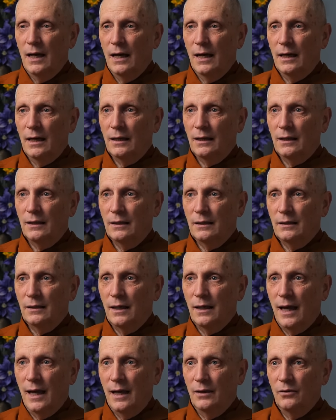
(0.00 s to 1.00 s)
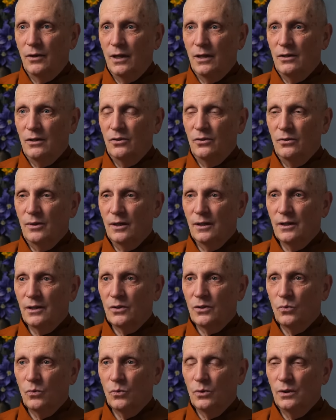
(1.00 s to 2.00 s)
uh, and they do all
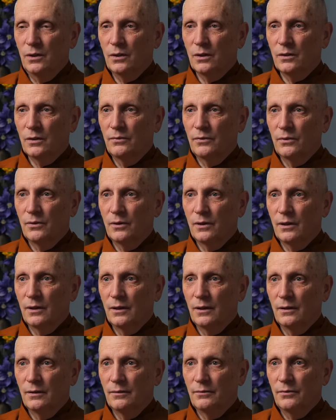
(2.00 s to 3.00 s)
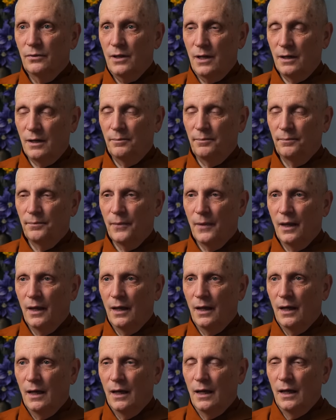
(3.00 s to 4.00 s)
this work for free.
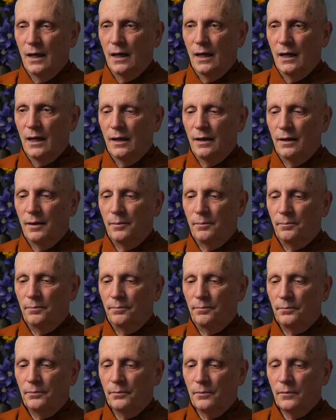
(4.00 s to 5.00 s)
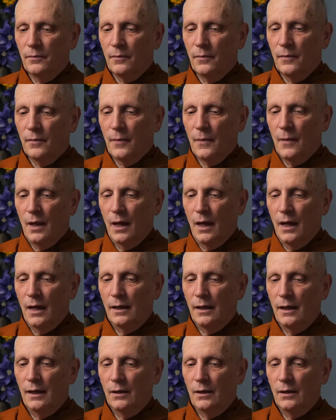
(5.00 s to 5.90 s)
Um, and